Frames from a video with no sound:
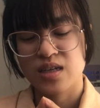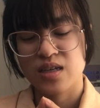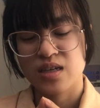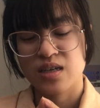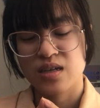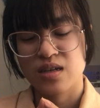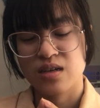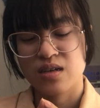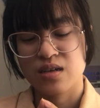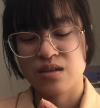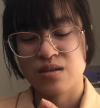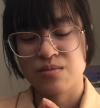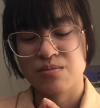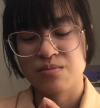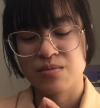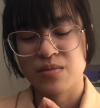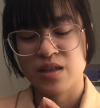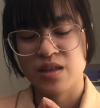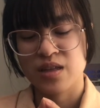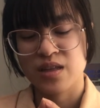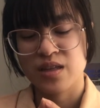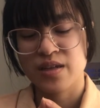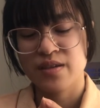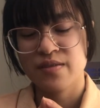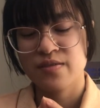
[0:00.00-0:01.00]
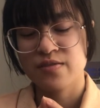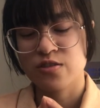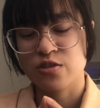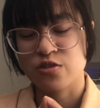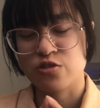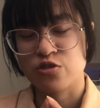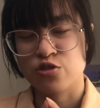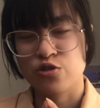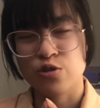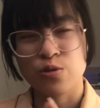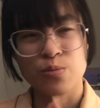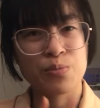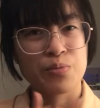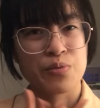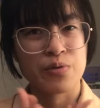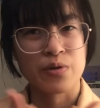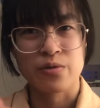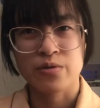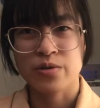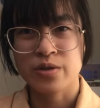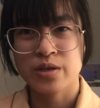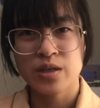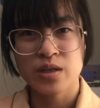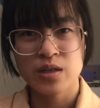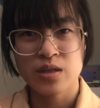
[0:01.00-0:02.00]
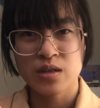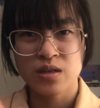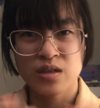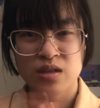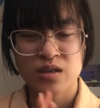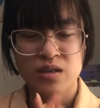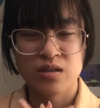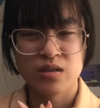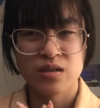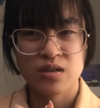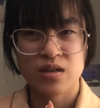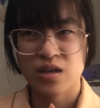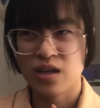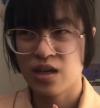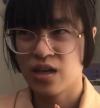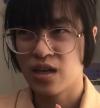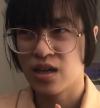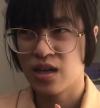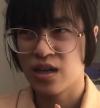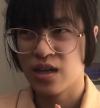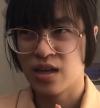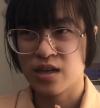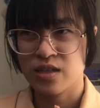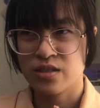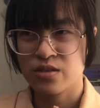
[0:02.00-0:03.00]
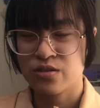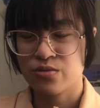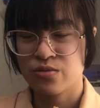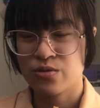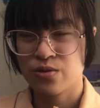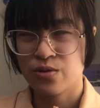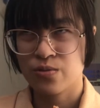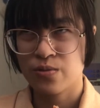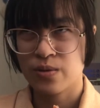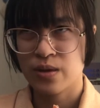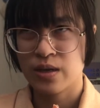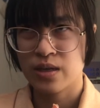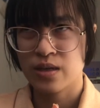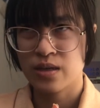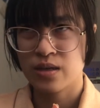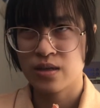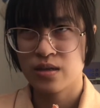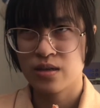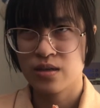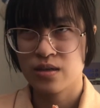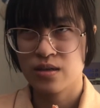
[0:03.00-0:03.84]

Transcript: the leaves are so broken, and I don't know why.